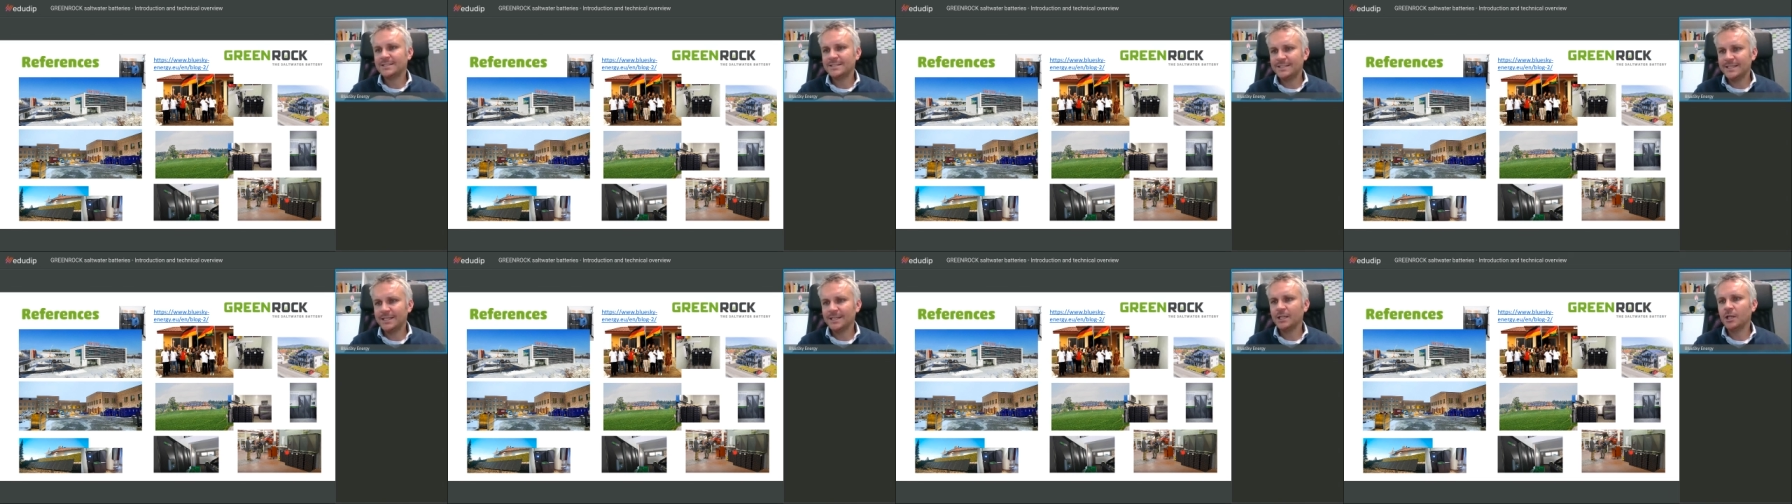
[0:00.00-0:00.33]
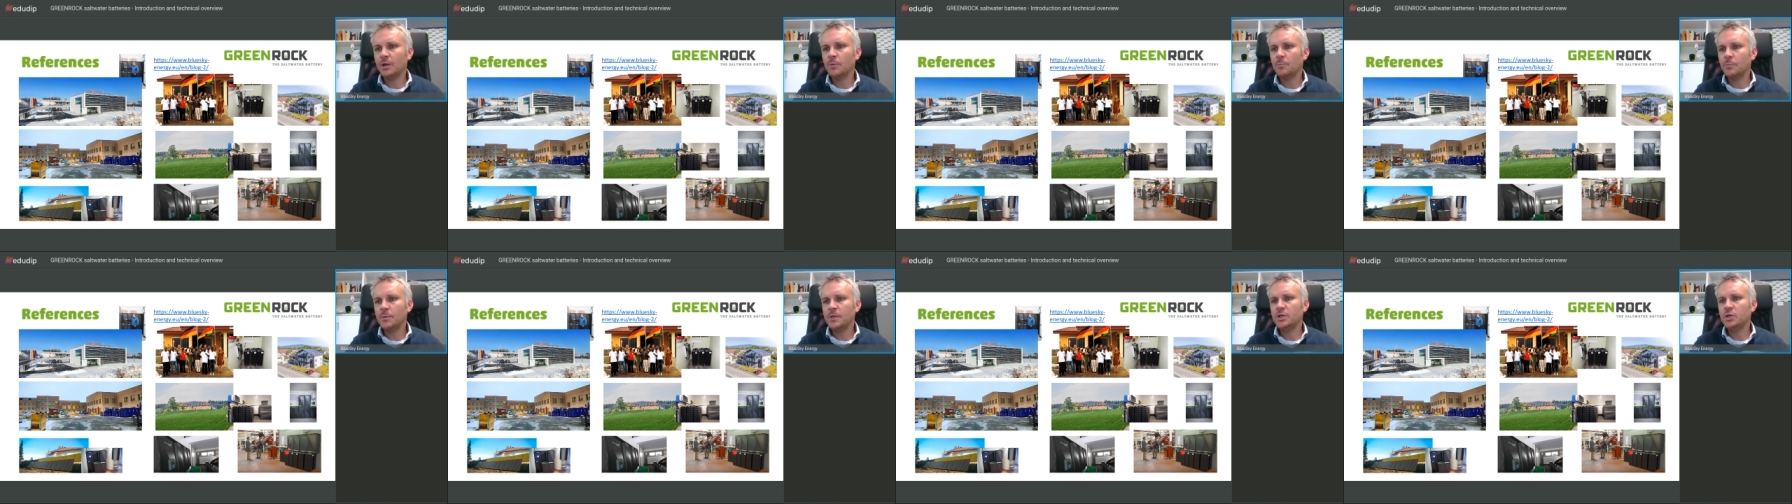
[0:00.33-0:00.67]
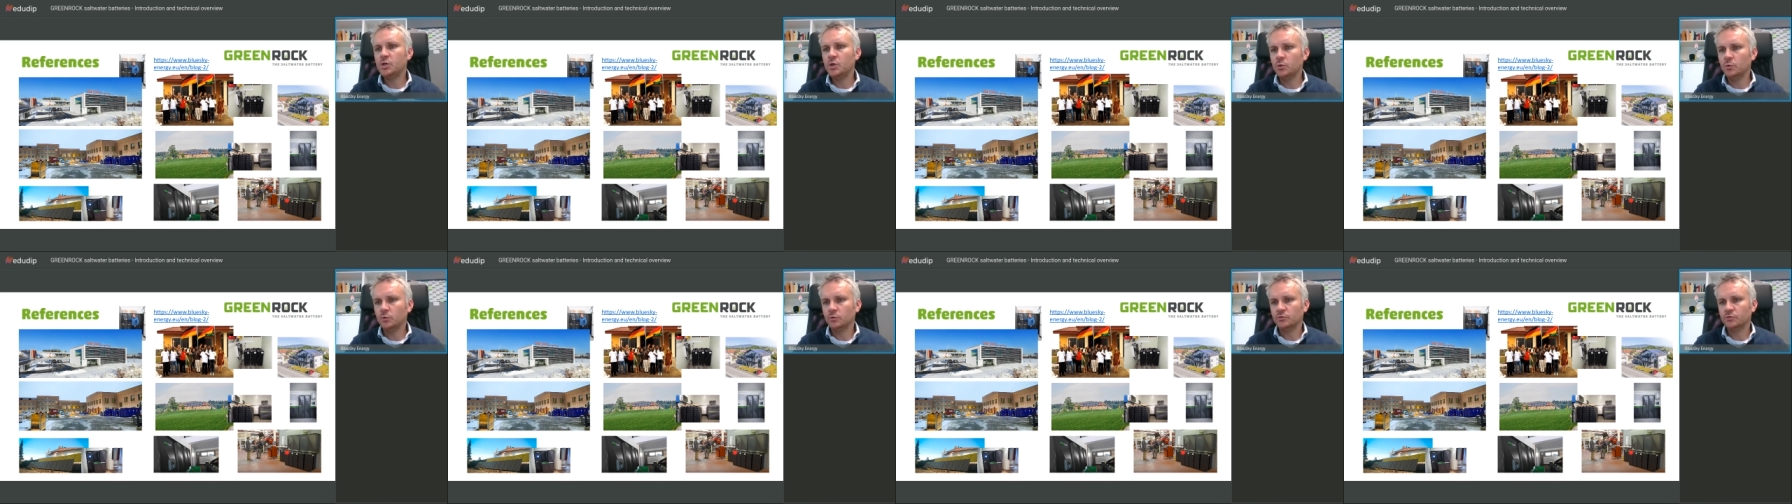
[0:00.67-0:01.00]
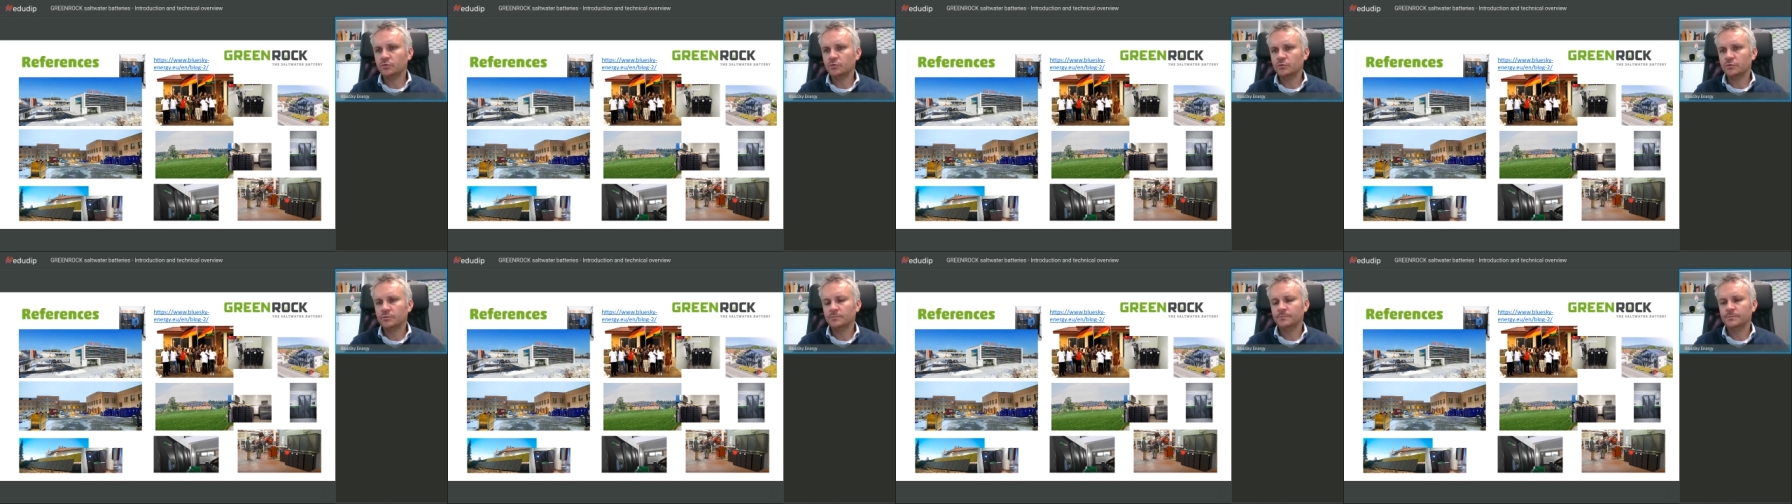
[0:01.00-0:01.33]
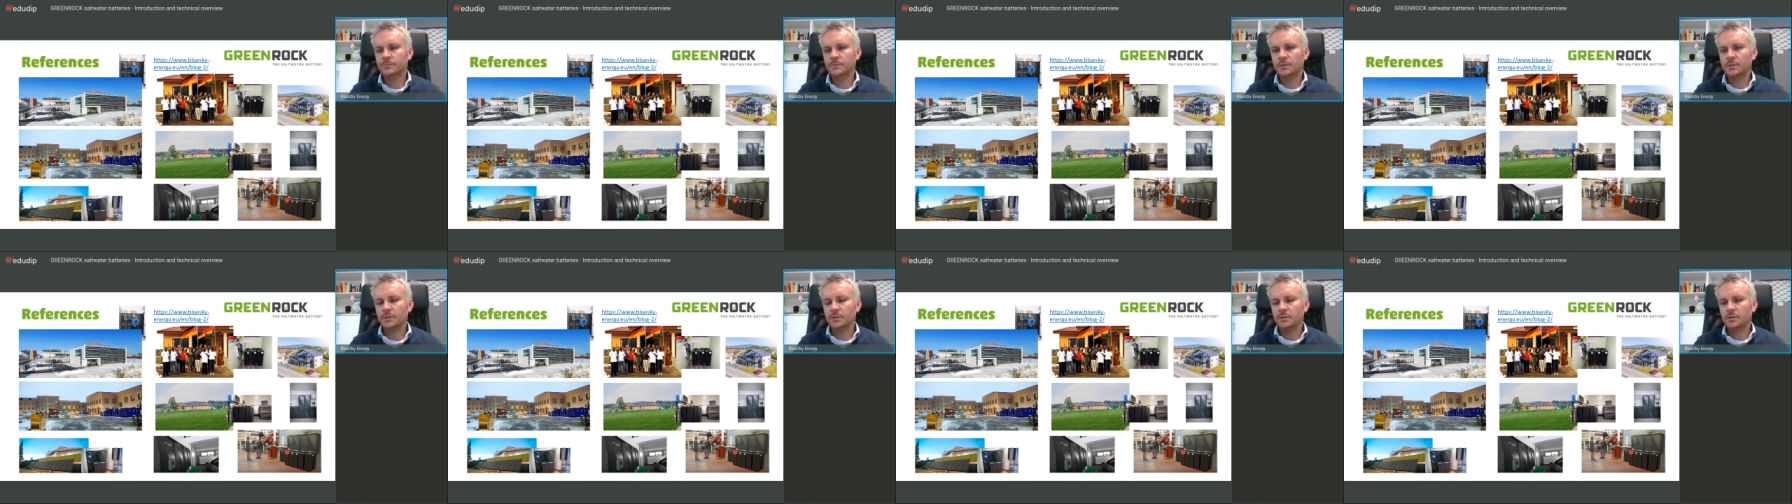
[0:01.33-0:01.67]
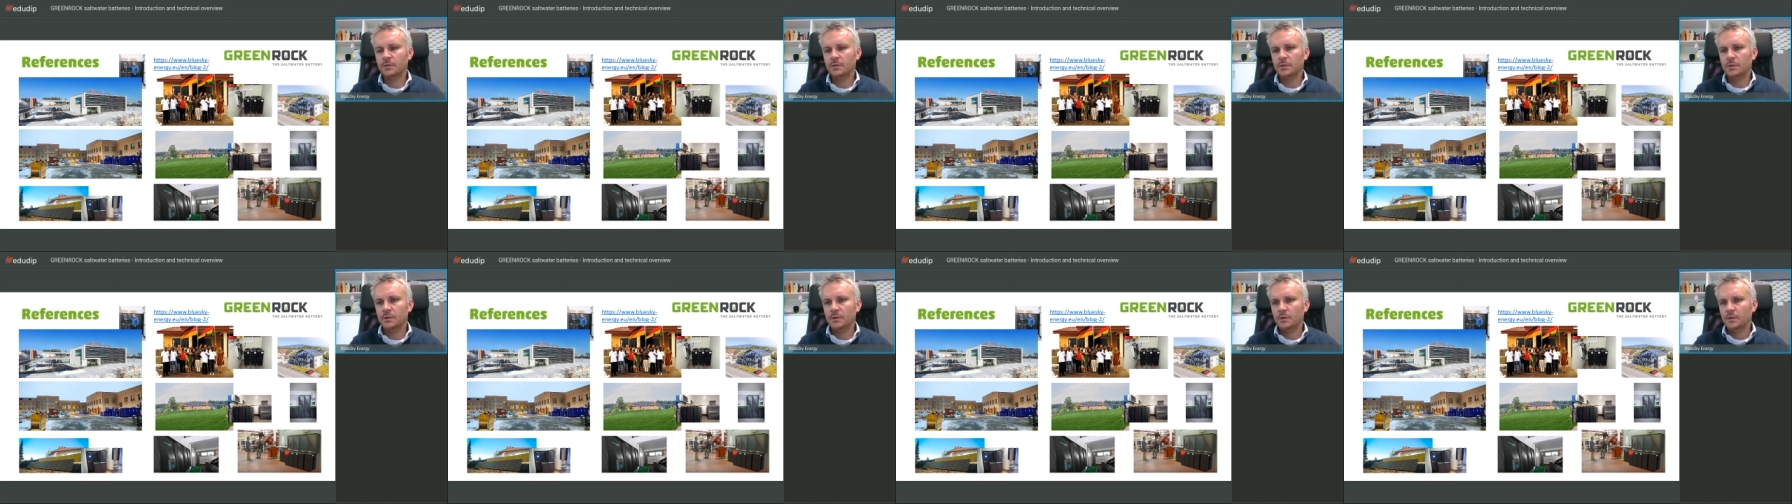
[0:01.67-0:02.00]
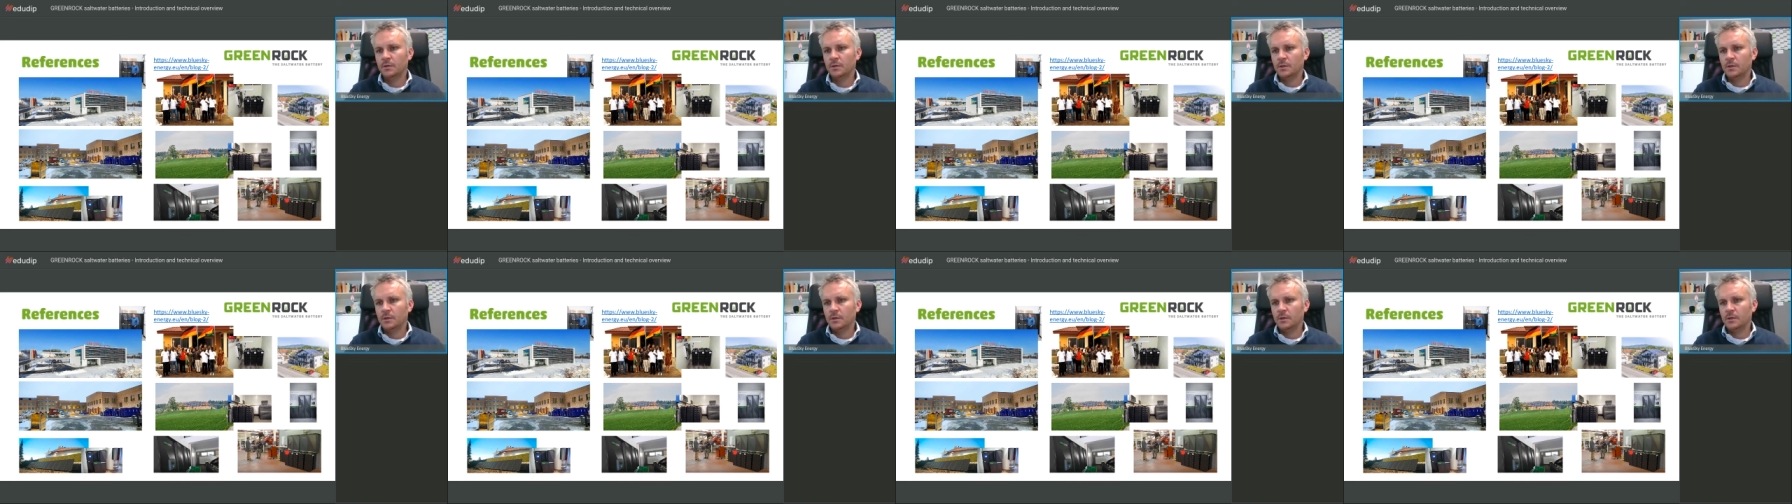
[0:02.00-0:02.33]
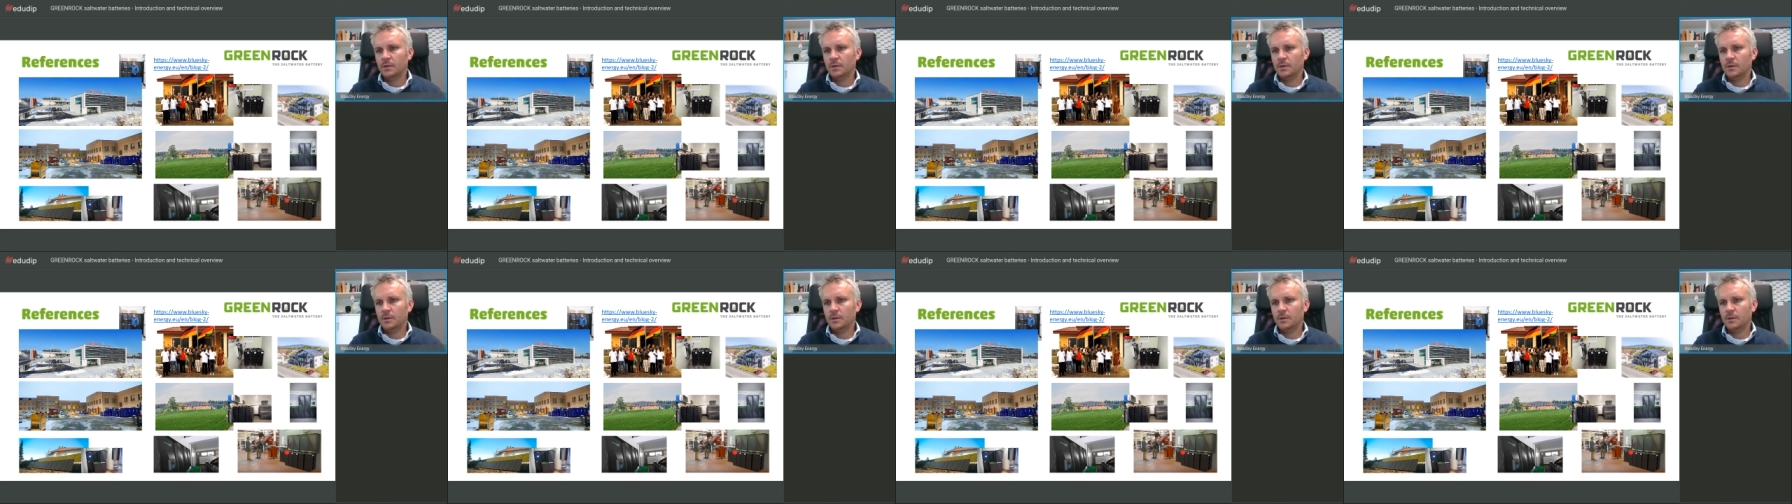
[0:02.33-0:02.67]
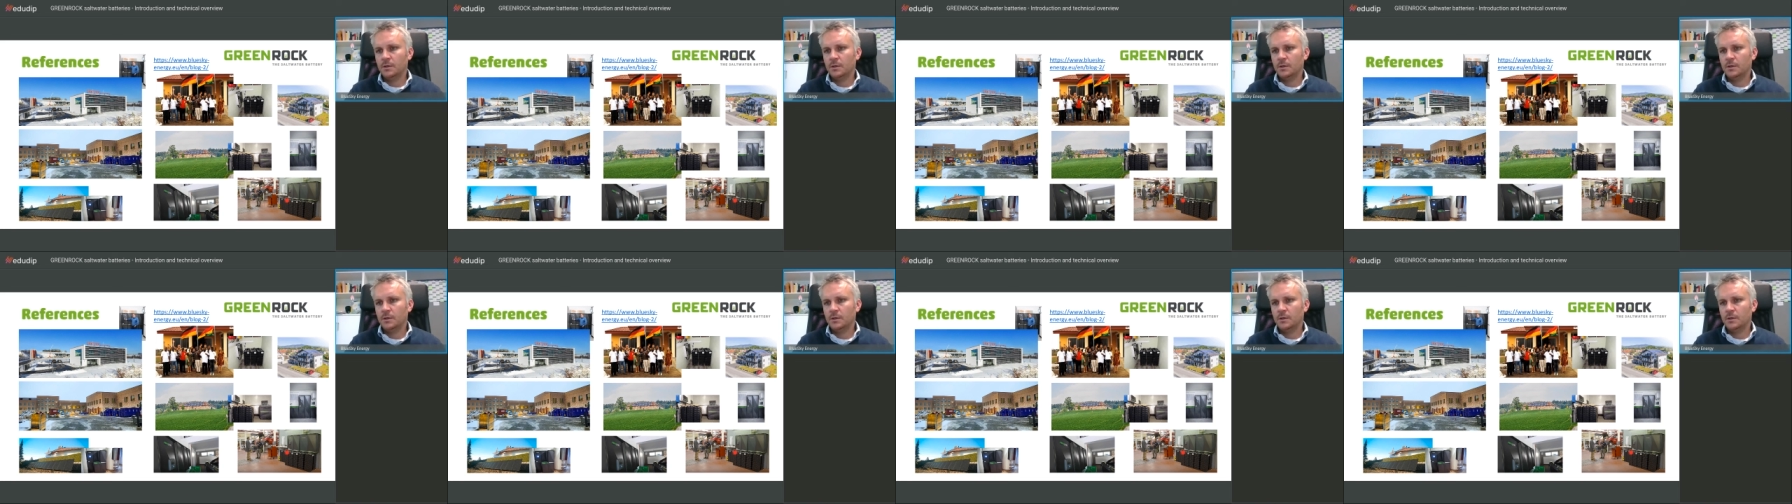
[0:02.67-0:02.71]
The only topic is that